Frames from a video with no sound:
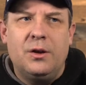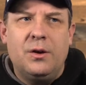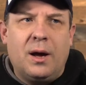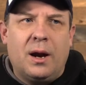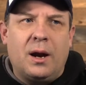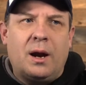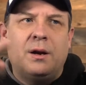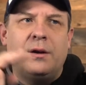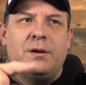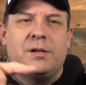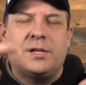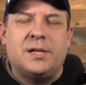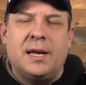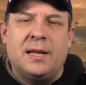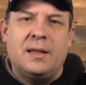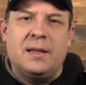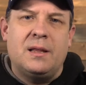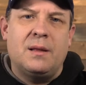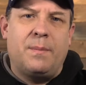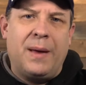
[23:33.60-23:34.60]
You got to
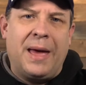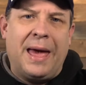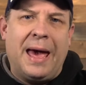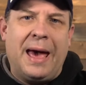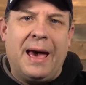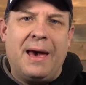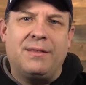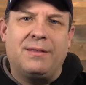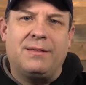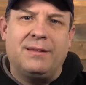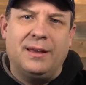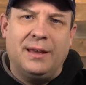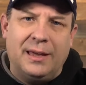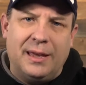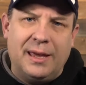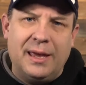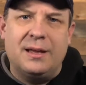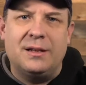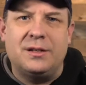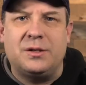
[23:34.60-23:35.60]
understand that the path to
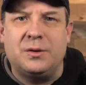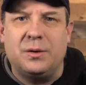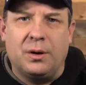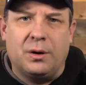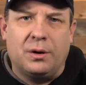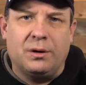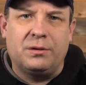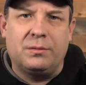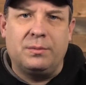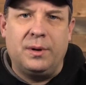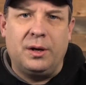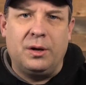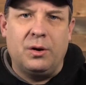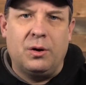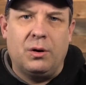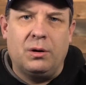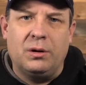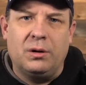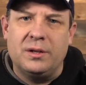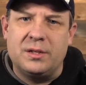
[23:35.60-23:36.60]
get to an ultimate
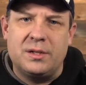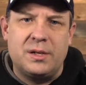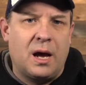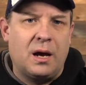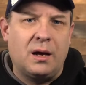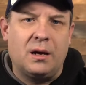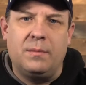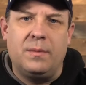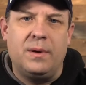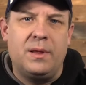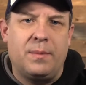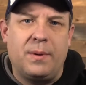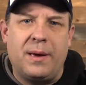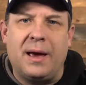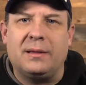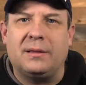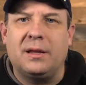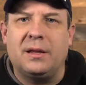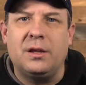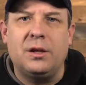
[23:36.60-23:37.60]
goal is not going to be the
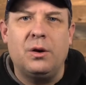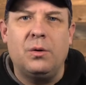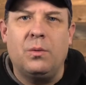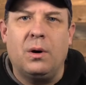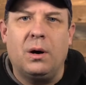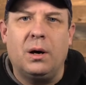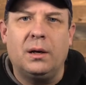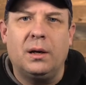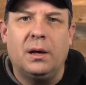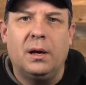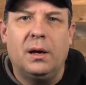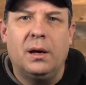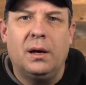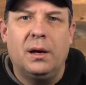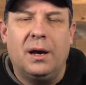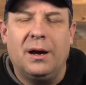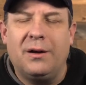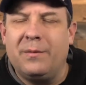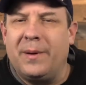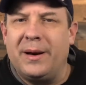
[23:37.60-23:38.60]
path that you want.
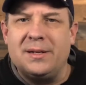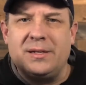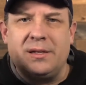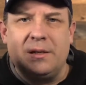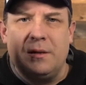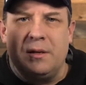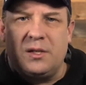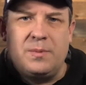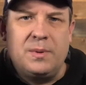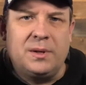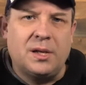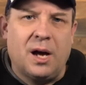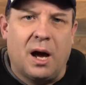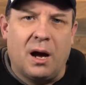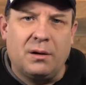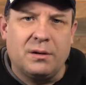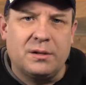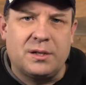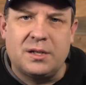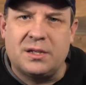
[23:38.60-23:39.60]
Everybody's in this
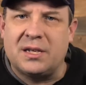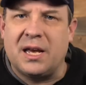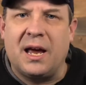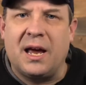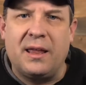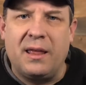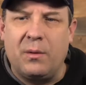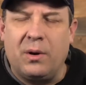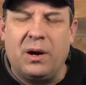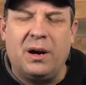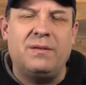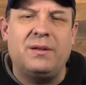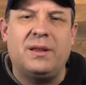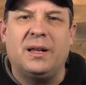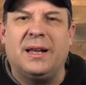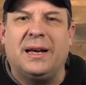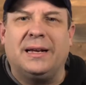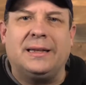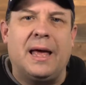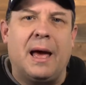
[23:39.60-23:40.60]
McDonald's society. They want
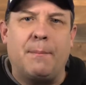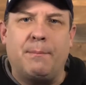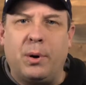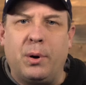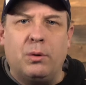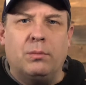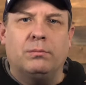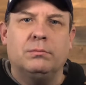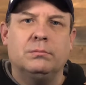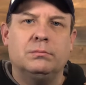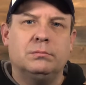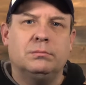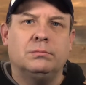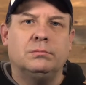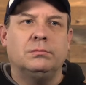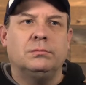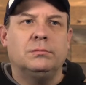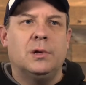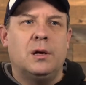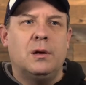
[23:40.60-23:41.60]
everything like that. Boom.
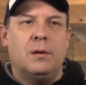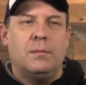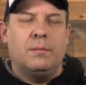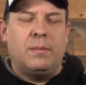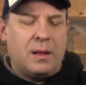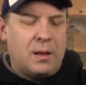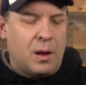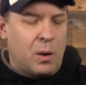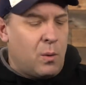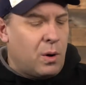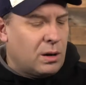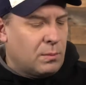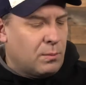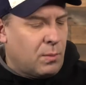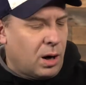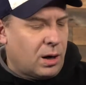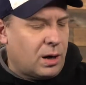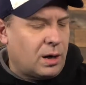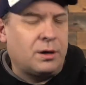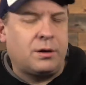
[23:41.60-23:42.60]
They don't want
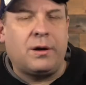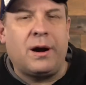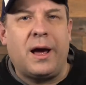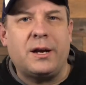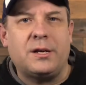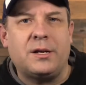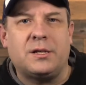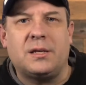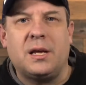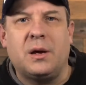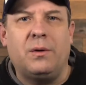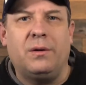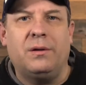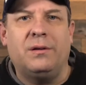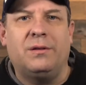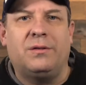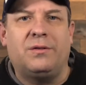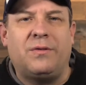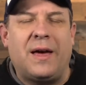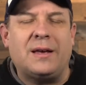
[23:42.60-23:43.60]
the market to crash
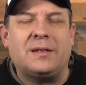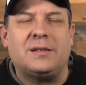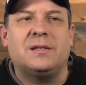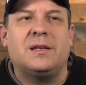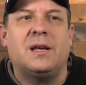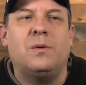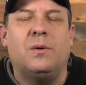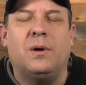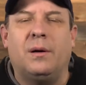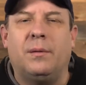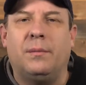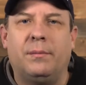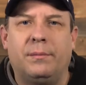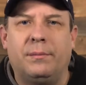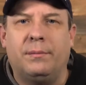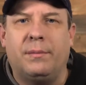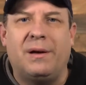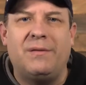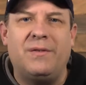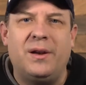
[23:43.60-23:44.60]
as fast as they want
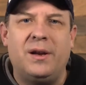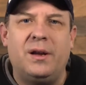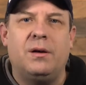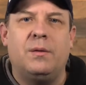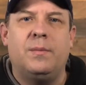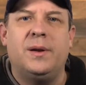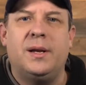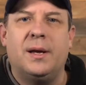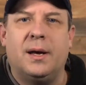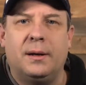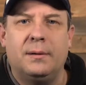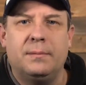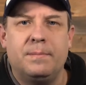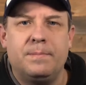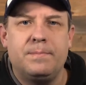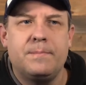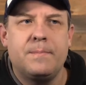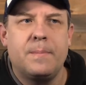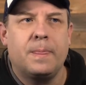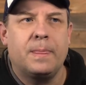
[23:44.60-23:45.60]
my video to be done.
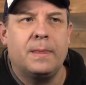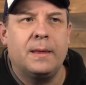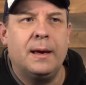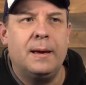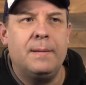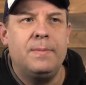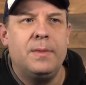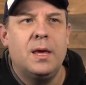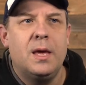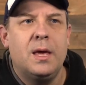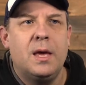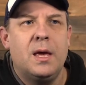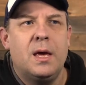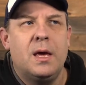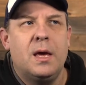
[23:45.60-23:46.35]
Okay?